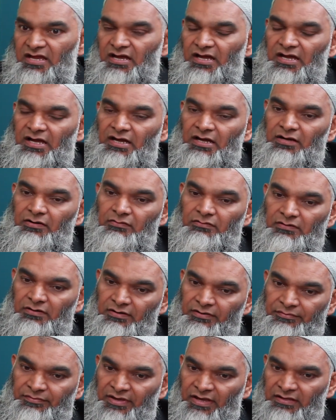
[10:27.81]

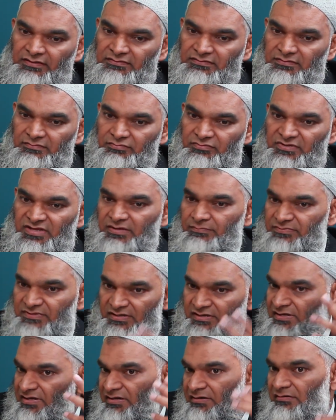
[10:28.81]
and keep
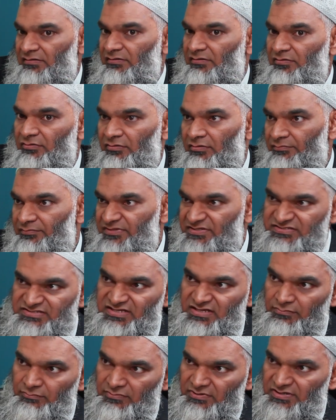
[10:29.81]
their hair combed the
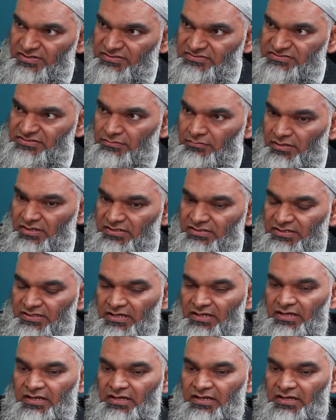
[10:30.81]
same way, and so on.